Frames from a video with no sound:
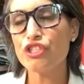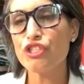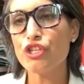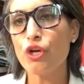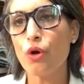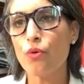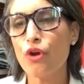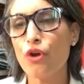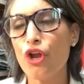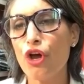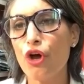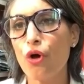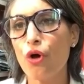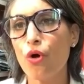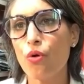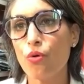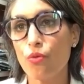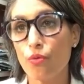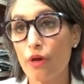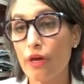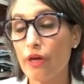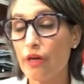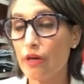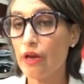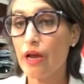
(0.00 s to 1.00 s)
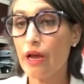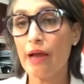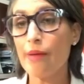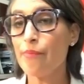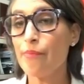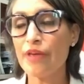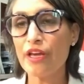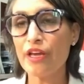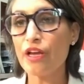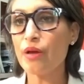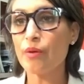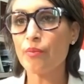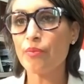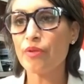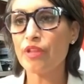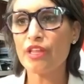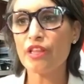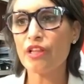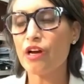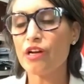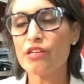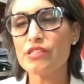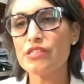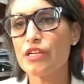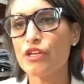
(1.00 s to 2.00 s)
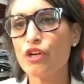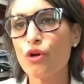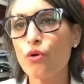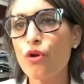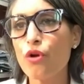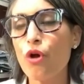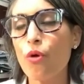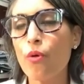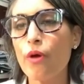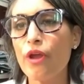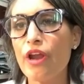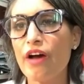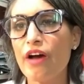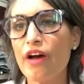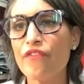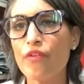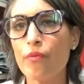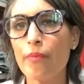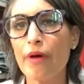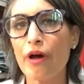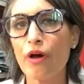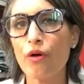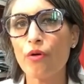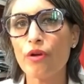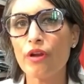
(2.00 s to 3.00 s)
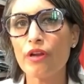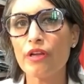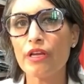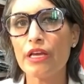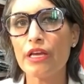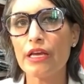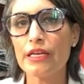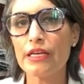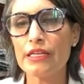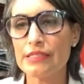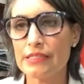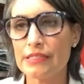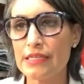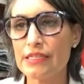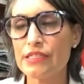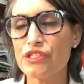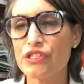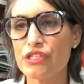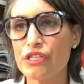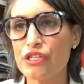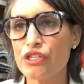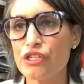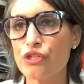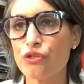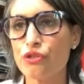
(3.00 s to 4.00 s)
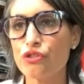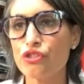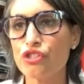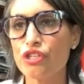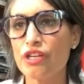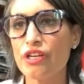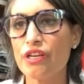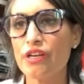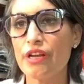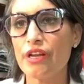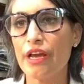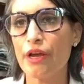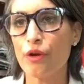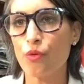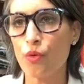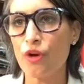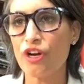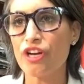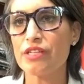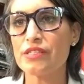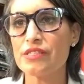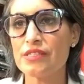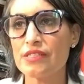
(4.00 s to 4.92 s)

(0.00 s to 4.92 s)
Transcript: don't know. I'm being completely honest. I don't know enough about its institution and where it